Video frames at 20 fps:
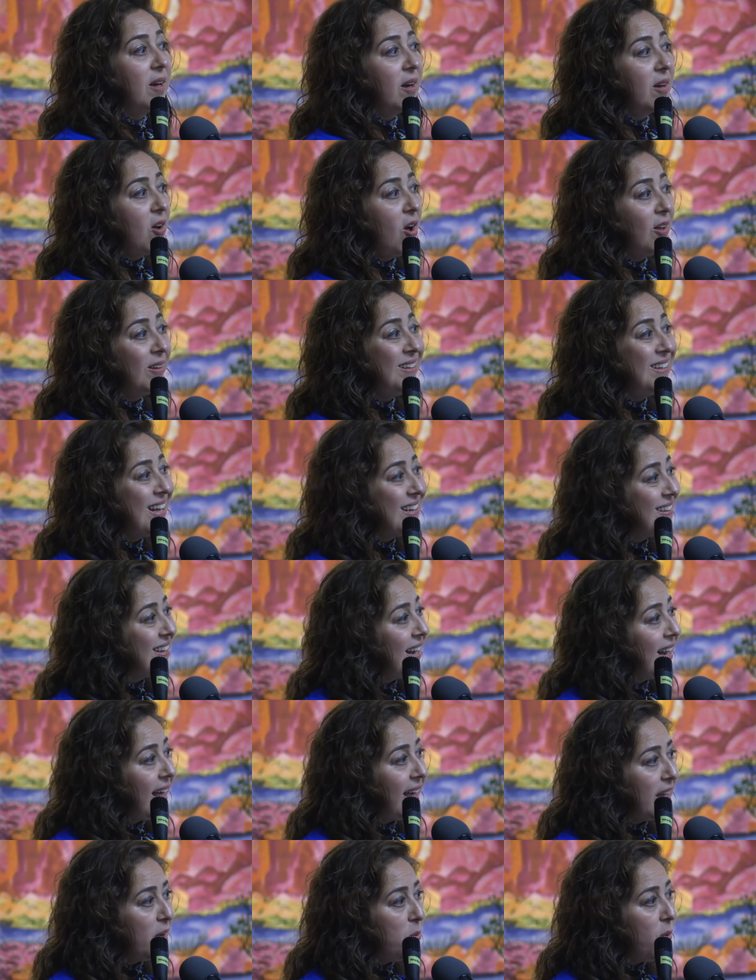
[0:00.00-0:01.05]
called Nass El
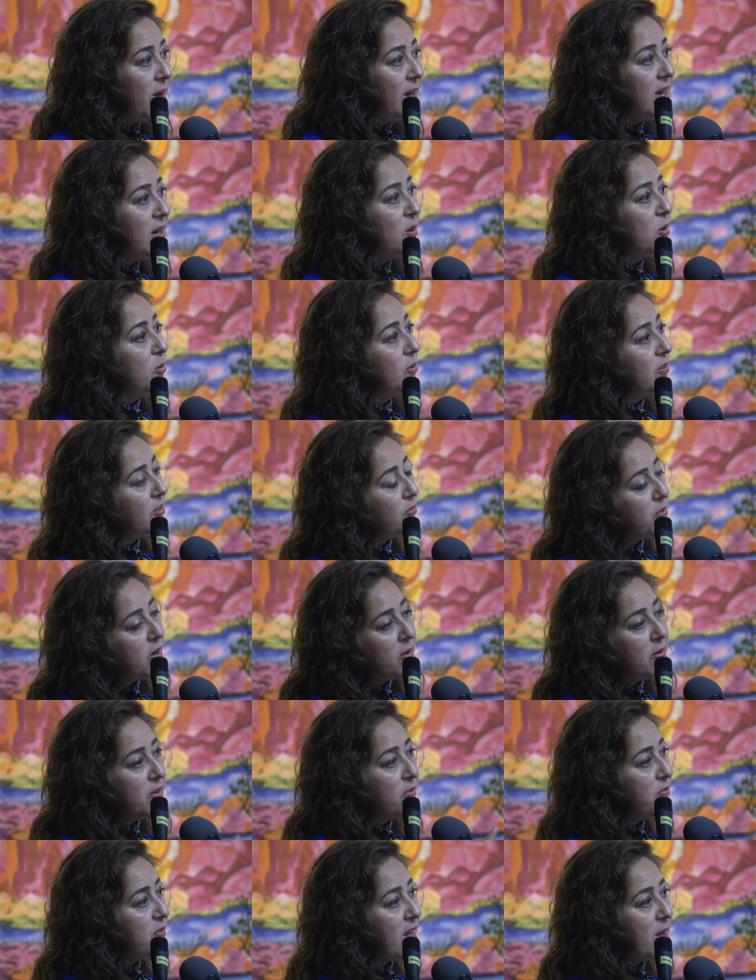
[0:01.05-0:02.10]
Ghiwane, who's a
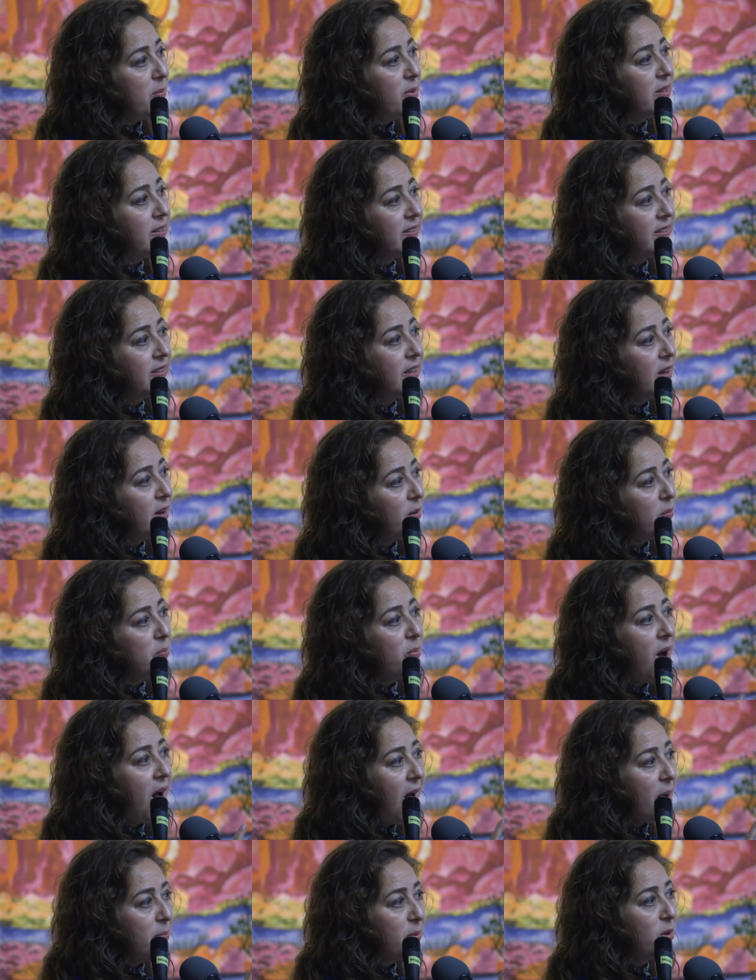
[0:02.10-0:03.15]
very famous
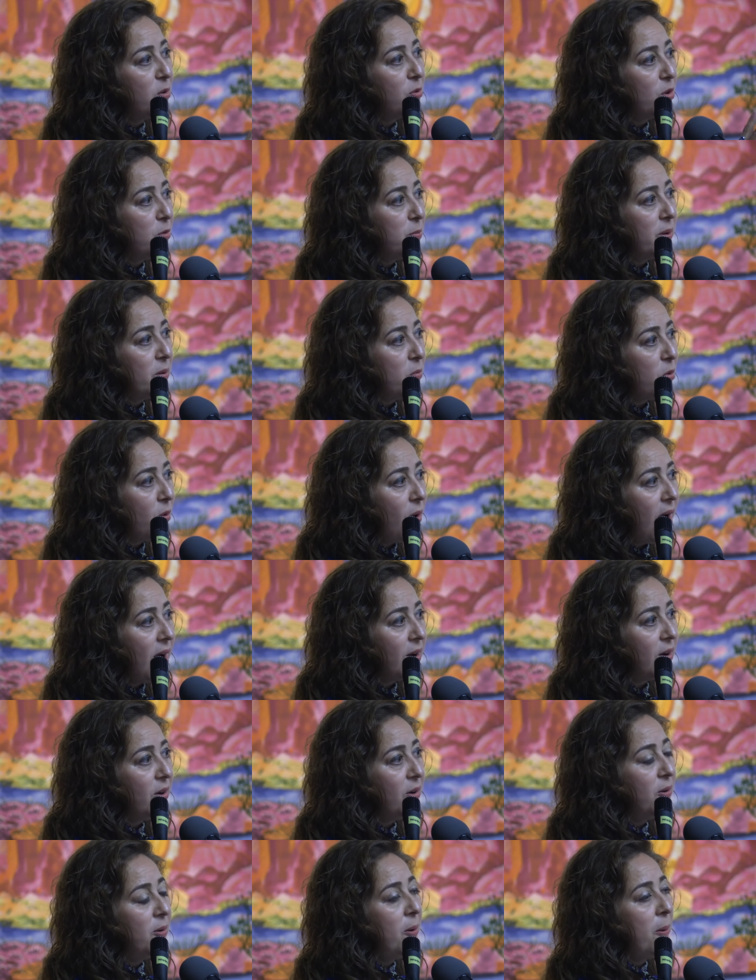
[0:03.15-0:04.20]
pop group in
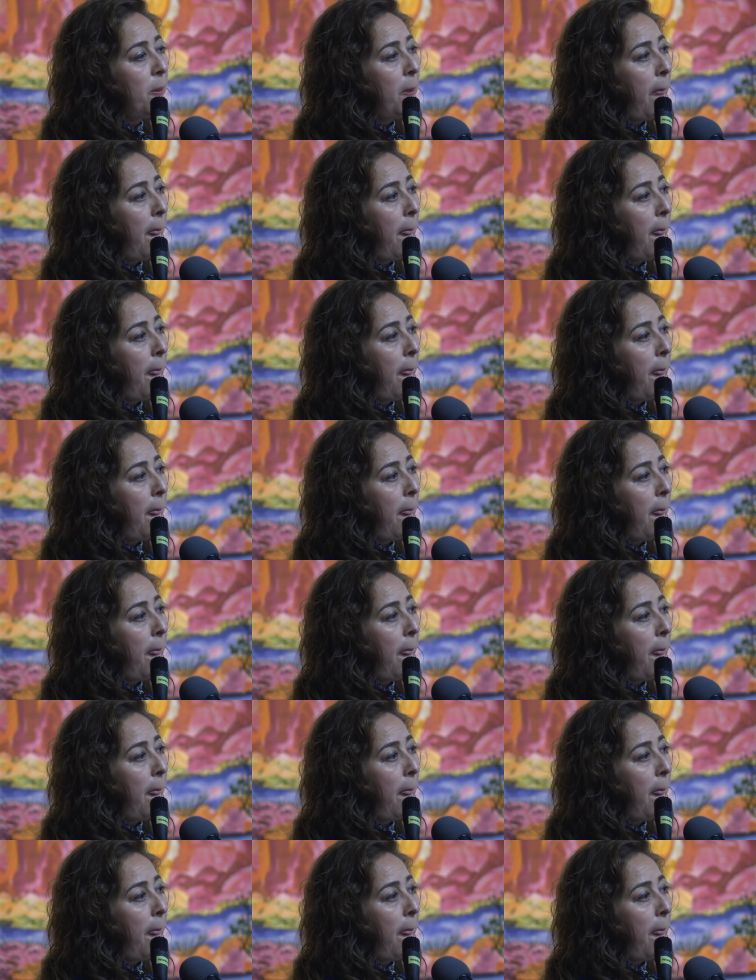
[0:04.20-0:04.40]
Morocco